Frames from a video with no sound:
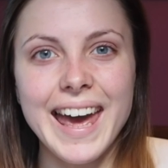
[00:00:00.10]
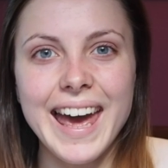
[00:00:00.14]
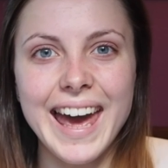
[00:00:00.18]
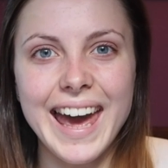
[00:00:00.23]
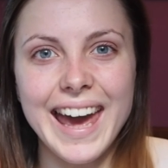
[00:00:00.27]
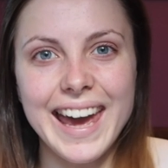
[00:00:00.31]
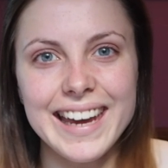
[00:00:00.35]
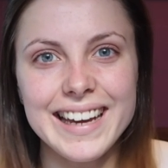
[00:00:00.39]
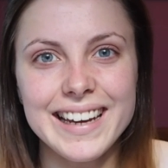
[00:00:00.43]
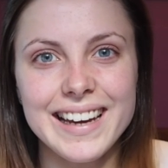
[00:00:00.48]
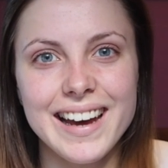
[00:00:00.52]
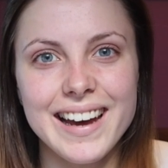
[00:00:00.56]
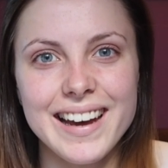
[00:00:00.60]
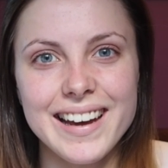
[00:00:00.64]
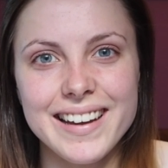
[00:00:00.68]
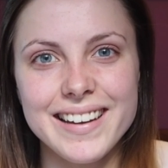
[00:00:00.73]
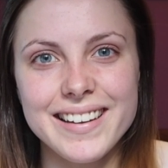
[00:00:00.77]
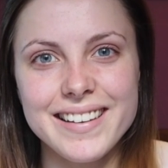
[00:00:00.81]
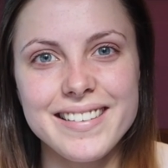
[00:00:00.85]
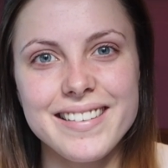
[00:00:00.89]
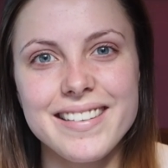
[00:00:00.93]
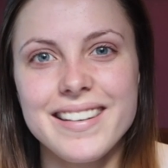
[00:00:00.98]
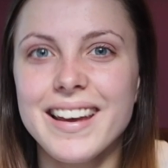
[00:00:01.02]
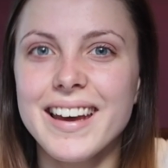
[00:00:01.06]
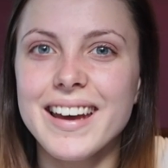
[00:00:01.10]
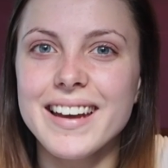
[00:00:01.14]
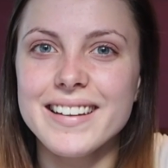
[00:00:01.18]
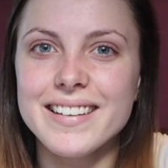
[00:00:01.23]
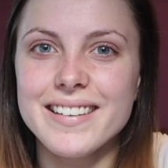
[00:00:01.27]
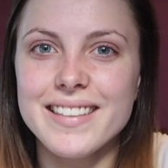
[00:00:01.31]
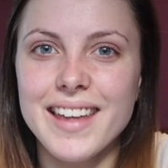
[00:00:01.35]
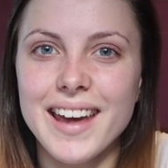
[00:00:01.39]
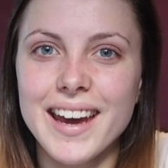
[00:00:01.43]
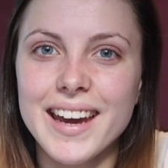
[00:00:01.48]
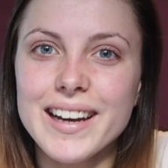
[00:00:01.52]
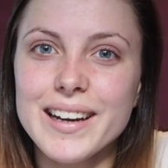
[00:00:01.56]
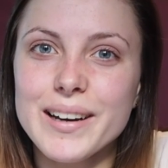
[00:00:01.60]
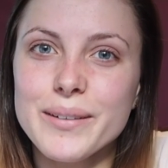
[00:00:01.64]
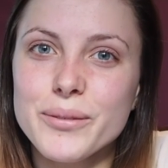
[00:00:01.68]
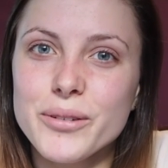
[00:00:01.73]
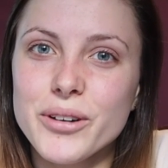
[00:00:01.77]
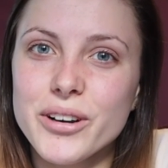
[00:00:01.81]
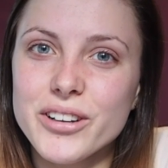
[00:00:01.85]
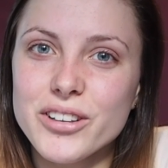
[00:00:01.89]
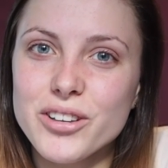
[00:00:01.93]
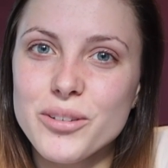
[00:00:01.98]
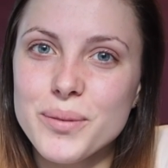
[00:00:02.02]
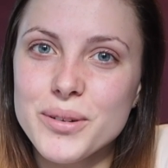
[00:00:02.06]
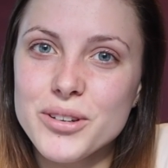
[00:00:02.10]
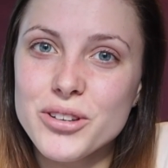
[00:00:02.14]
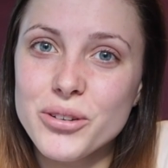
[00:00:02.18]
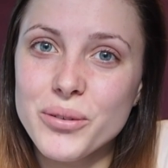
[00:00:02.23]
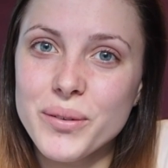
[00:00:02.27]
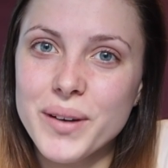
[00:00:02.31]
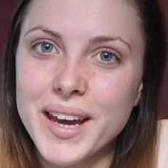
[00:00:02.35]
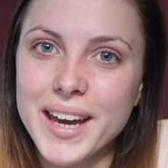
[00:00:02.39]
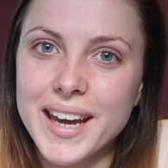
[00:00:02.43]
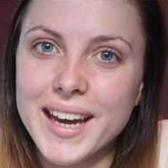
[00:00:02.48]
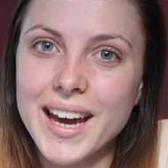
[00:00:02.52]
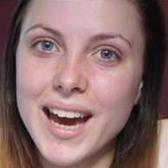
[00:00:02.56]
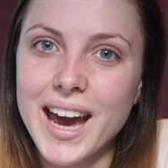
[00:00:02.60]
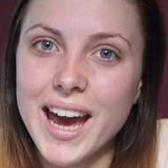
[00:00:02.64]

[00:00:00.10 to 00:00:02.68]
Hey guys! Today I'm going to be doing